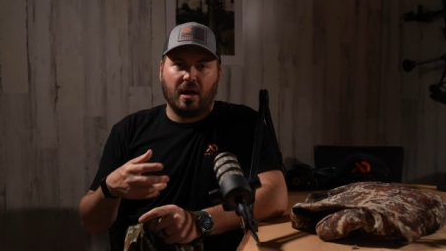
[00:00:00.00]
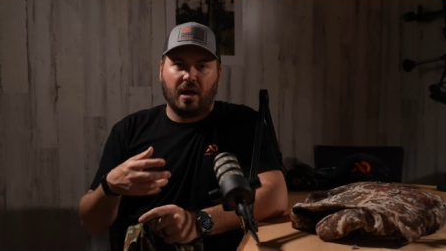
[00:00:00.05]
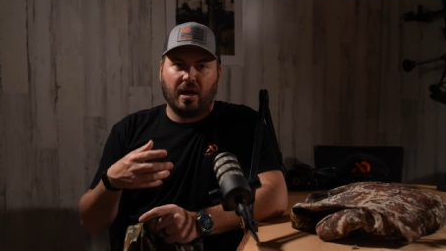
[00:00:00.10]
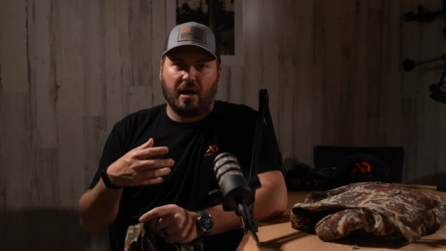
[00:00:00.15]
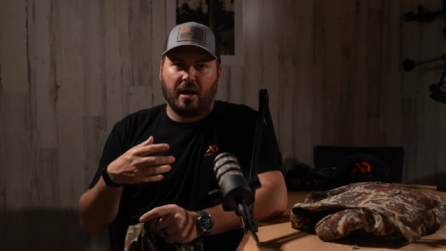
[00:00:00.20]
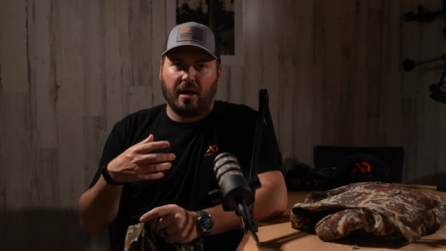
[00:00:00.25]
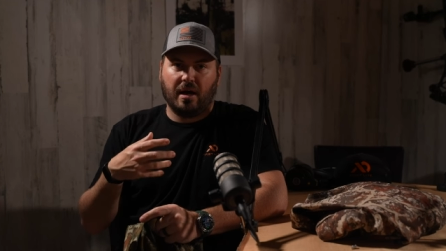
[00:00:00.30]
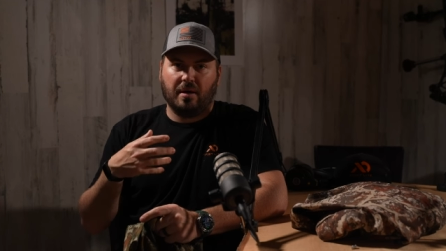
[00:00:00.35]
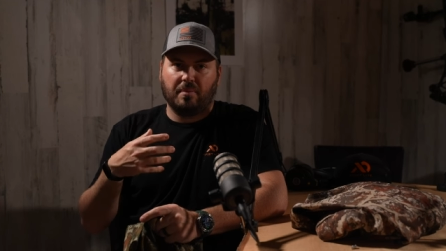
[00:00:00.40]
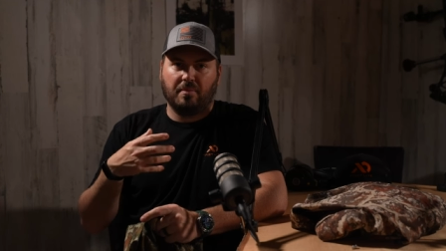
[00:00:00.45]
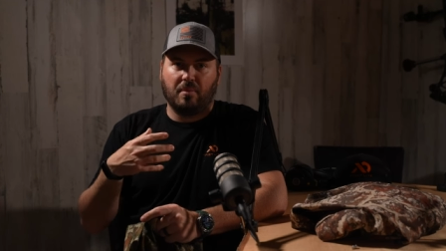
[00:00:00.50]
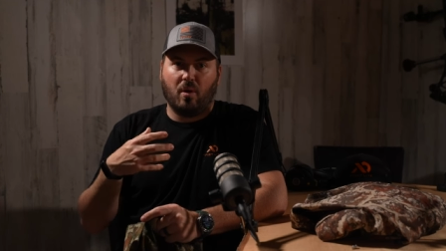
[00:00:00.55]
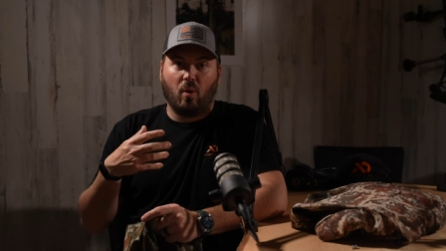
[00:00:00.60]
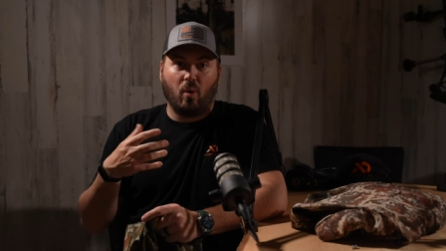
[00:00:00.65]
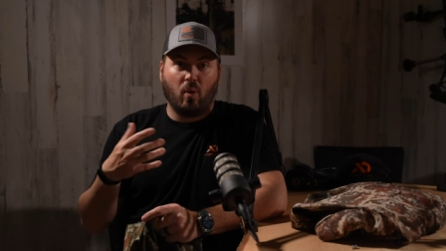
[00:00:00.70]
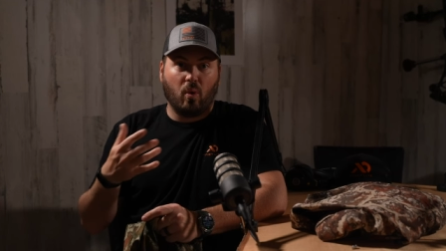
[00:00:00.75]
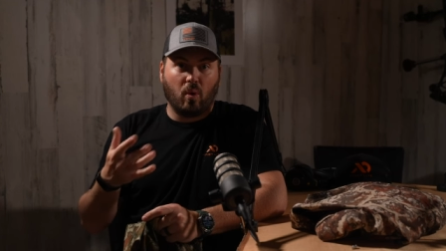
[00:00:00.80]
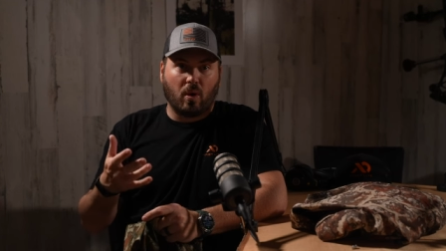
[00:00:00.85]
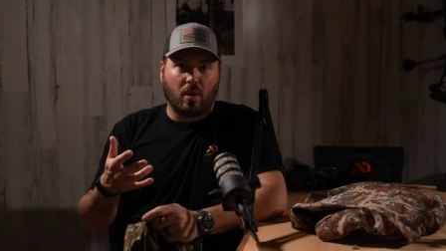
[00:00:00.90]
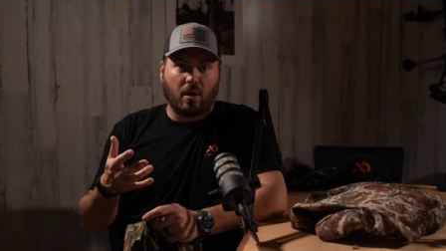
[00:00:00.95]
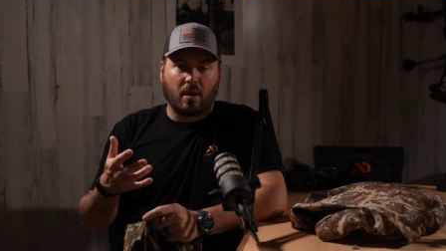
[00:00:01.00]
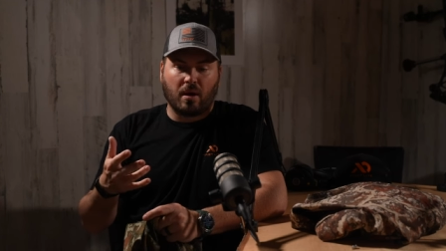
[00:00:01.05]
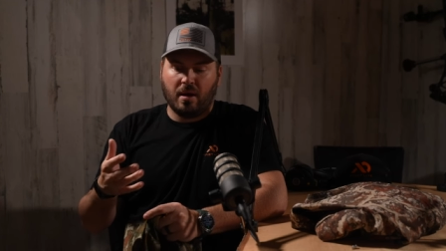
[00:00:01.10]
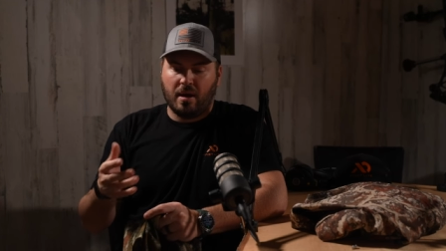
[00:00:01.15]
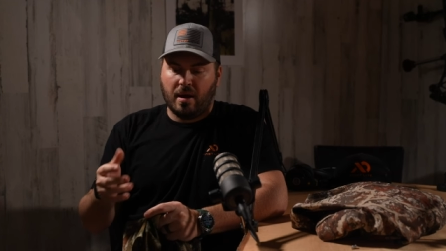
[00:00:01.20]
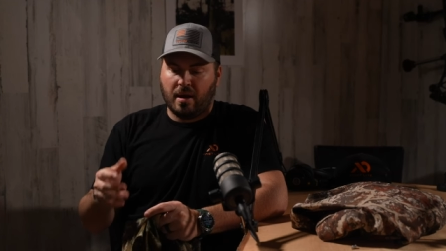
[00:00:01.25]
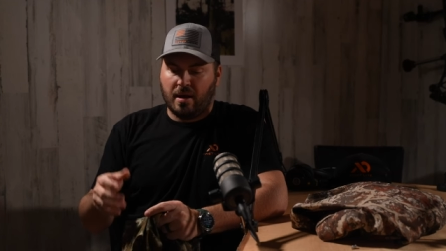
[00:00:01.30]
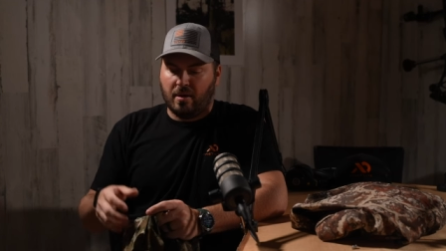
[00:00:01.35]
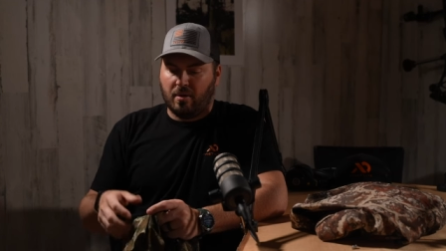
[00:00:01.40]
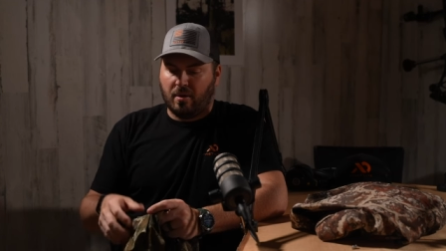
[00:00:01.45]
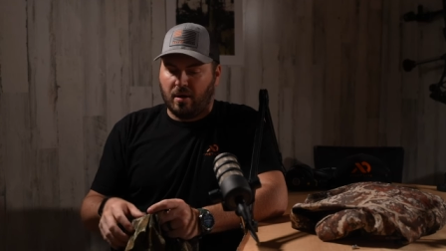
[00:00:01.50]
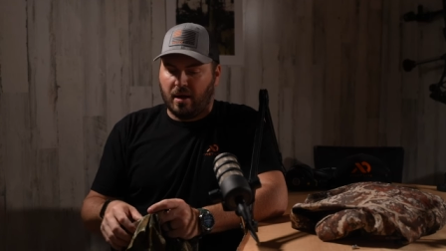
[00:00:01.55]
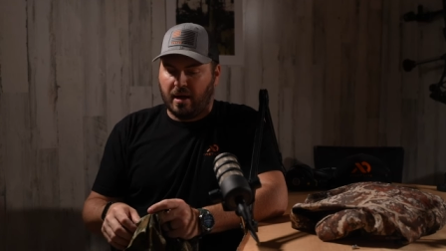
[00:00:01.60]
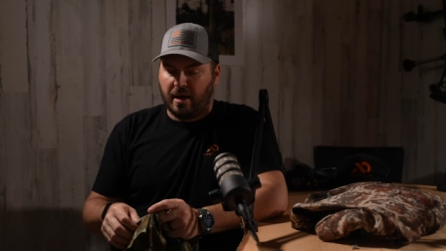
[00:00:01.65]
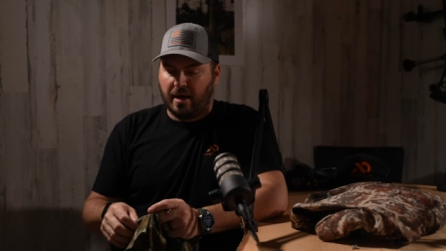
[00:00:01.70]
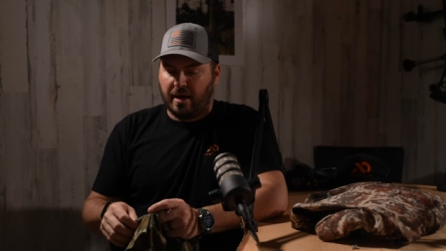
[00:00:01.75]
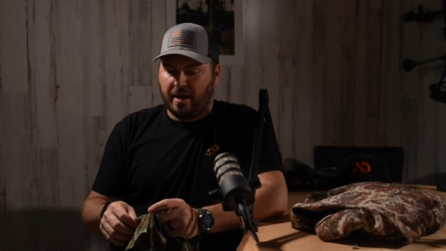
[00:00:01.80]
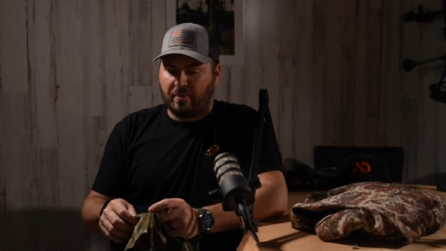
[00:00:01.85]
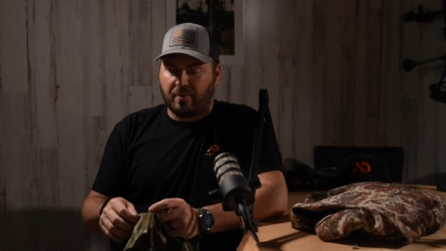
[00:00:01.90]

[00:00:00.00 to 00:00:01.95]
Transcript: um, or uh,